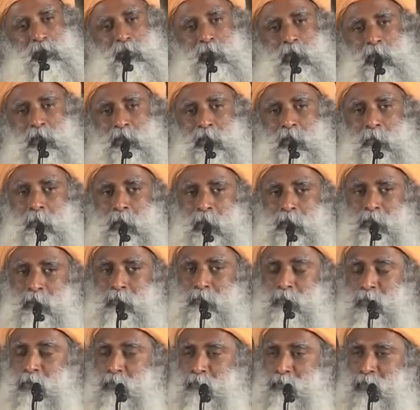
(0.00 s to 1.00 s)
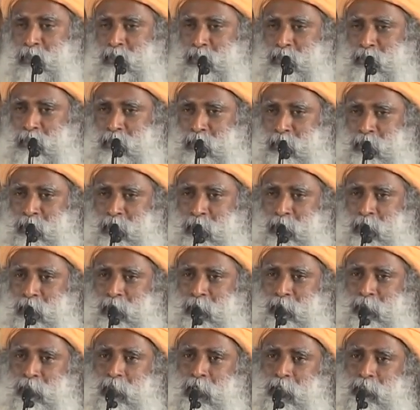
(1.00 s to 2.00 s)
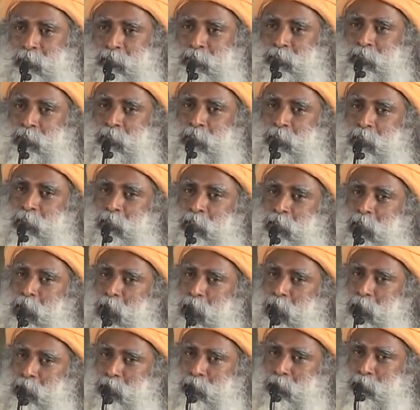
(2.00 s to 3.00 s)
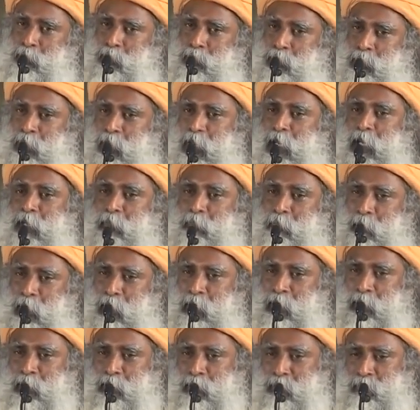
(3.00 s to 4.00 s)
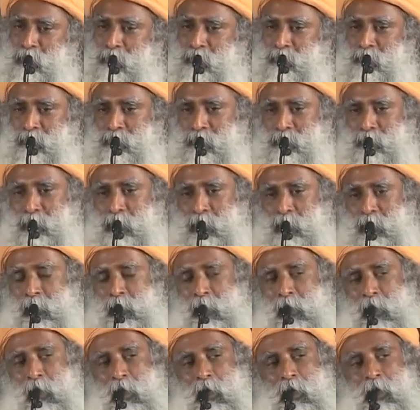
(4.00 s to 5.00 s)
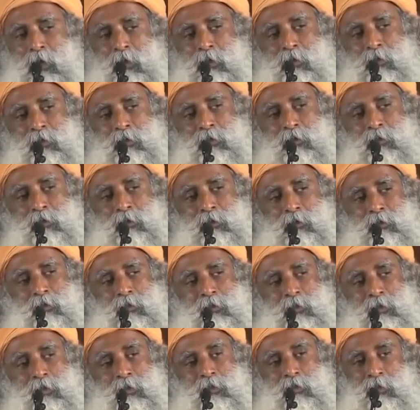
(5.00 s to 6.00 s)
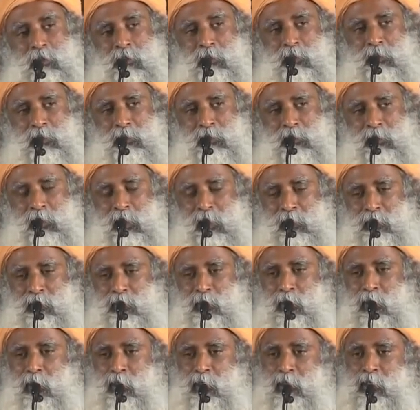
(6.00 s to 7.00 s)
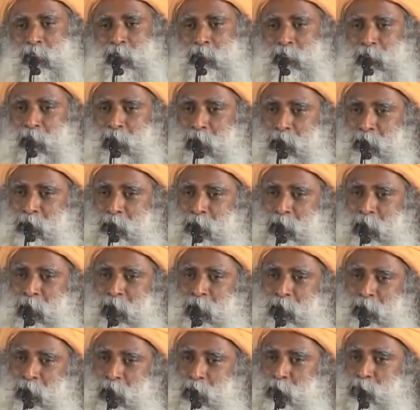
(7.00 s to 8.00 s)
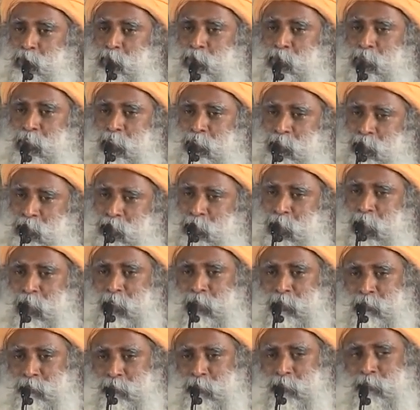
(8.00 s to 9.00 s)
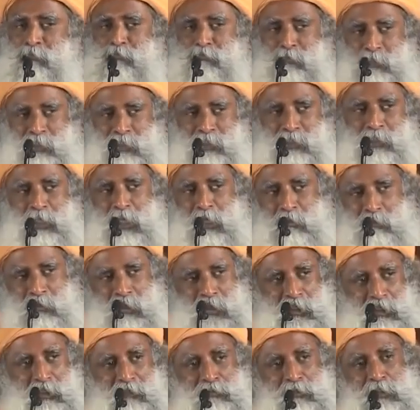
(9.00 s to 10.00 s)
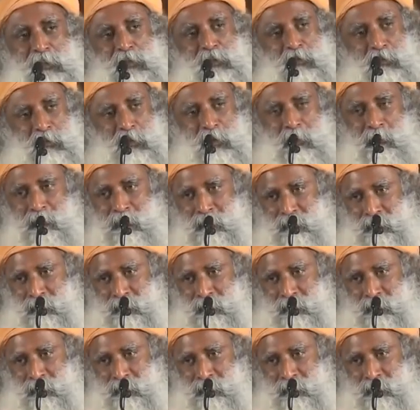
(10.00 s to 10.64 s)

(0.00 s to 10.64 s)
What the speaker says: talked about the prophecy that Narada Muni had made, and Krishna is not Nanda and Yashoda's son. For the first time they revealed to him.